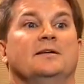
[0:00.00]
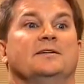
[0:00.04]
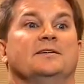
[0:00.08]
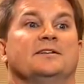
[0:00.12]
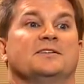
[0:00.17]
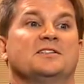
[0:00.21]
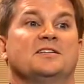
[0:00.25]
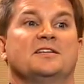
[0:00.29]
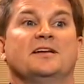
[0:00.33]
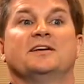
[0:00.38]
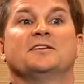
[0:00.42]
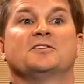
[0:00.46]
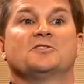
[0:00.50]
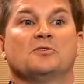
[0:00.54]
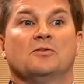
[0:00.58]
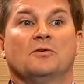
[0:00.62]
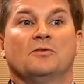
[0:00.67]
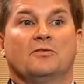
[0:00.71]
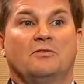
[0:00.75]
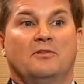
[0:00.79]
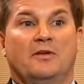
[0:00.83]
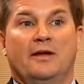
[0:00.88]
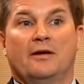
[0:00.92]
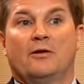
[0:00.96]
is takes on,
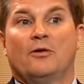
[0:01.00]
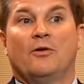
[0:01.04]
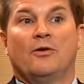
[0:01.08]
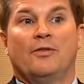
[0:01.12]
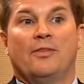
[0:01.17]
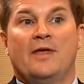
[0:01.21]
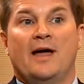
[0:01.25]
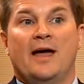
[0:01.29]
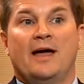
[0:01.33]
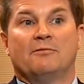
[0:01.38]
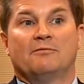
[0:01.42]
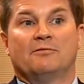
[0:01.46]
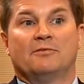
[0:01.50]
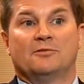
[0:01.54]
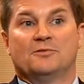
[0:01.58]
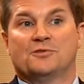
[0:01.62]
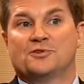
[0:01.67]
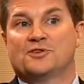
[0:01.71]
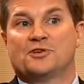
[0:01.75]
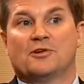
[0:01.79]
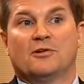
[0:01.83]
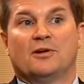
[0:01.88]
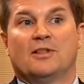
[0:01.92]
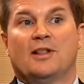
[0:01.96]
take on that
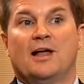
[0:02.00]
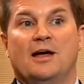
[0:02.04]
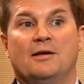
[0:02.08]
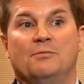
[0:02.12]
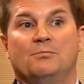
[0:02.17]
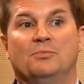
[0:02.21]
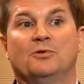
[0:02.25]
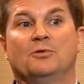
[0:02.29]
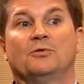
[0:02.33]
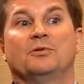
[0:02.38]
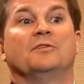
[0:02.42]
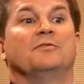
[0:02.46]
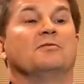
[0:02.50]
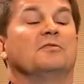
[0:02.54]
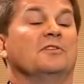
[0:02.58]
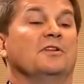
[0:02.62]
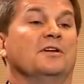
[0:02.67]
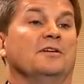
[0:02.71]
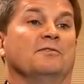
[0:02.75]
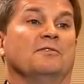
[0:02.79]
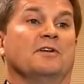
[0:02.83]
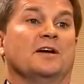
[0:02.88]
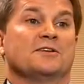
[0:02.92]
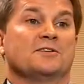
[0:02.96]
fiduciary liability for the
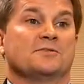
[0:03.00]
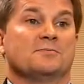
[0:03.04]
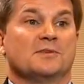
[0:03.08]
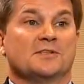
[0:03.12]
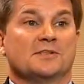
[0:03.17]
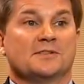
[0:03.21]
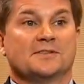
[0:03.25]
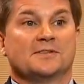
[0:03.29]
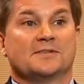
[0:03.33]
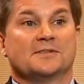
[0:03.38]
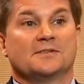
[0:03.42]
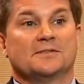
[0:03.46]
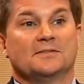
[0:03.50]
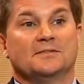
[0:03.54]
investments.